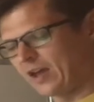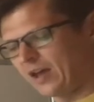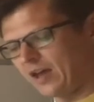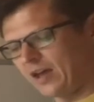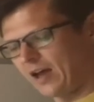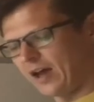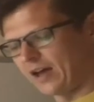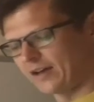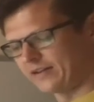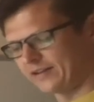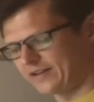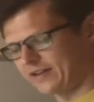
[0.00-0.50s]

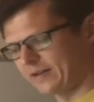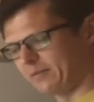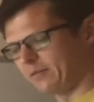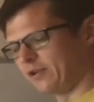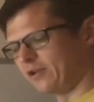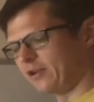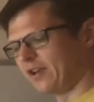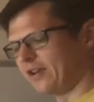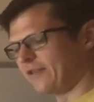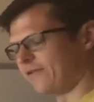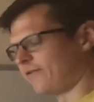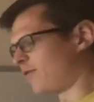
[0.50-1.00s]
And
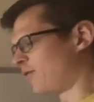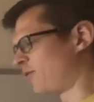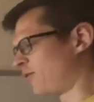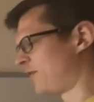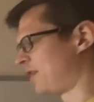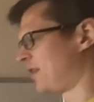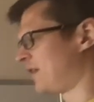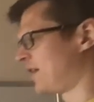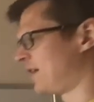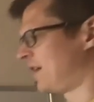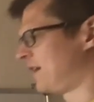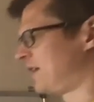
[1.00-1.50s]
similarly for
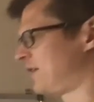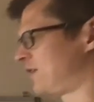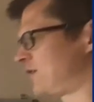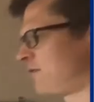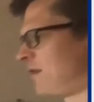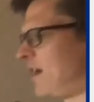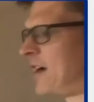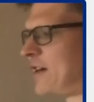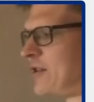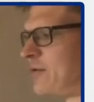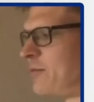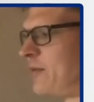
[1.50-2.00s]
the interaction of